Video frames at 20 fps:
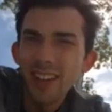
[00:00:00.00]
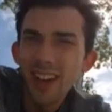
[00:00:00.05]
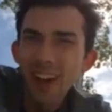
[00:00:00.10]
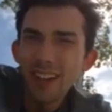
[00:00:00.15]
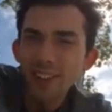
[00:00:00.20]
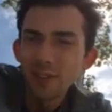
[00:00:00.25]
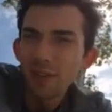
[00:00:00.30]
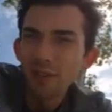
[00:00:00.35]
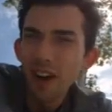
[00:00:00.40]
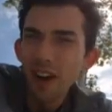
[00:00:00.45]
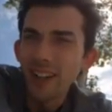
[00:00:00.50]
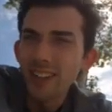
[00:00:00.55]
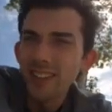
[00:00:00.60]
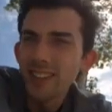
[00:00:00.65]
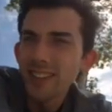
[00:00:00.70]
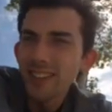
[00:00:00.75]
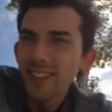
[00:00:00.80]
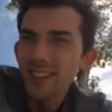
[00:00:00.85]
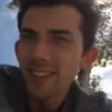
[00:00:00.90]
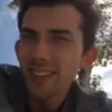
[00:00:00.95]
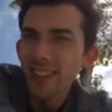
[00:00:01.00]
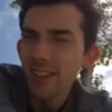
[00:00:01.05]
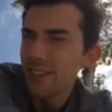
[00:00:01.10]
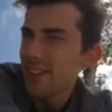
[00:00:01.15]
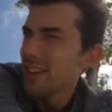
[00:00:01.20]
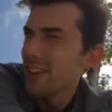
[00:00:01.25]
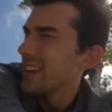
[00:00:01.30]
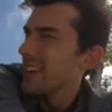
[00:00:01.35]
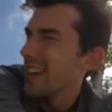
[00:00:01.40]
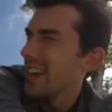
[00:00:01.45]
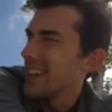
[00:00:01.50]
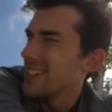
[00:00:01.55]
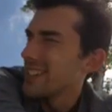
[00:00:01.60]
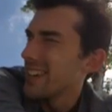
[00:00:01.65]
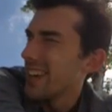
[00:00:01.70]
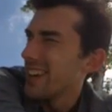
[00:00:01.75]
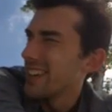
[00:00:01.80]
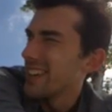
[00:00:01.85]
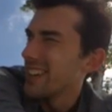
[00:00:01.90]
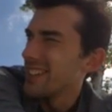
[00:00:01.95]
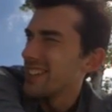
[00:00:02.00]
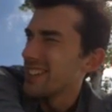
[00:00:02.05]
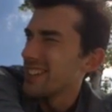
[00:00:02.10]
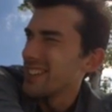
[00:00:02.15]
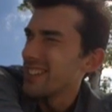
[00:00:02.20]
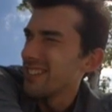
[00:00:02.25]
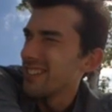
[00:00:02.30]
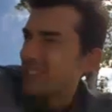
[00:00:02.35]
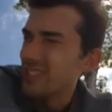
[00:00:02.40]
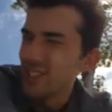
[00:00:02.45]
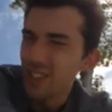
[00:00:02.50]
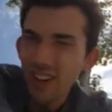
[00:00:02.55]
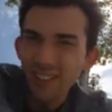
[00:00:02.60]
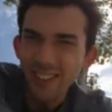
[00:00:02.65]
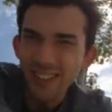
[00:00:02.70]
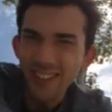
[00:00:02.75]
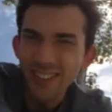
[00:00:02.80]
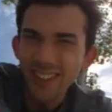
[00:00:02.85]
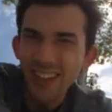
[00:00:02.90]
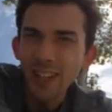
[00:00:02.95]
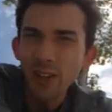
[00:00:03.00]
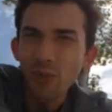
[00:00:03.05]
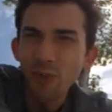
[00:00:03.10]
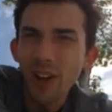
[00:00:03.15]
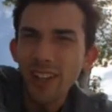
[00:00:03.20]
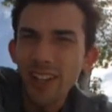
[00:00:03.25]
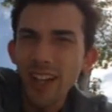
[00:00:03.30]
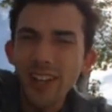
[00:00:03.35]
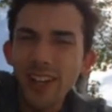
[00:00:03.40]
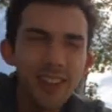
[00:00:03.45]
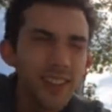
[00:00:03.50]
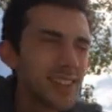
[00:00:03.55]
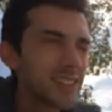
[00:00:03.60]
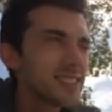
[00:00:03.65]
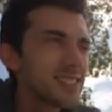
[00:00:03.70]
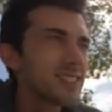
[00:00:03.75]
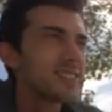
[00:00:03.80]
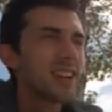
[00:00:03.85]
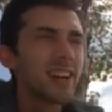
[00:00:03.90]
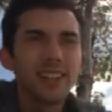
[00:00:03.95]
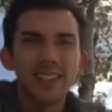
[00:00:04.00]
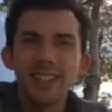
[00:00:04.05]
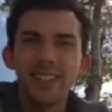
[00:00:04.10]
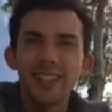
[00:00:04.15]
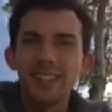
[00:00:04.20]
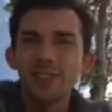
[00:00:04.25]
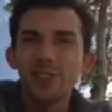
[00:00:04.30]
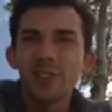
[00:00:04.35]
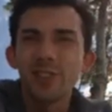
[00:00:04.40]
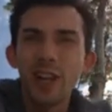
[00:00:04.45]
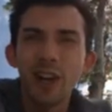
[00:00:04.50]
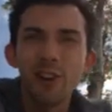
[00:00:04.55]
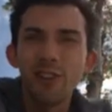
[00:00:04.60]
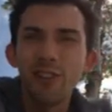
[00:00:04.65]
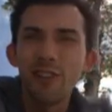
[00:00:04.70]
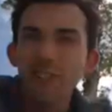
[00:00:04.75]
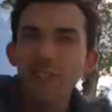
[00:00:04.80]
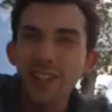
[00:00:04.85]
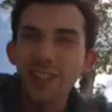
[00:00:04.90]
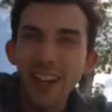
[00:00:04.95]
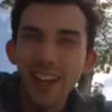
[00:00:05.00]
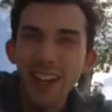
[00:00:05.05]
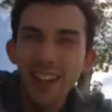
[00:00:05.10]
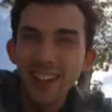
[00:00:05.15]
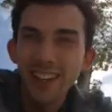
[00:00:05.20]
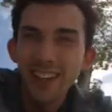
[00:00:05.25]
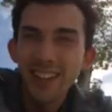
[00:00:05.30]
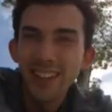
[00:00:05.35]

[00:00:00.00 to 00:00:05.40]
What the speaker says: I do not. If you're gonna hitchhike or travel in any way like this, you're not gonna get to shower every day.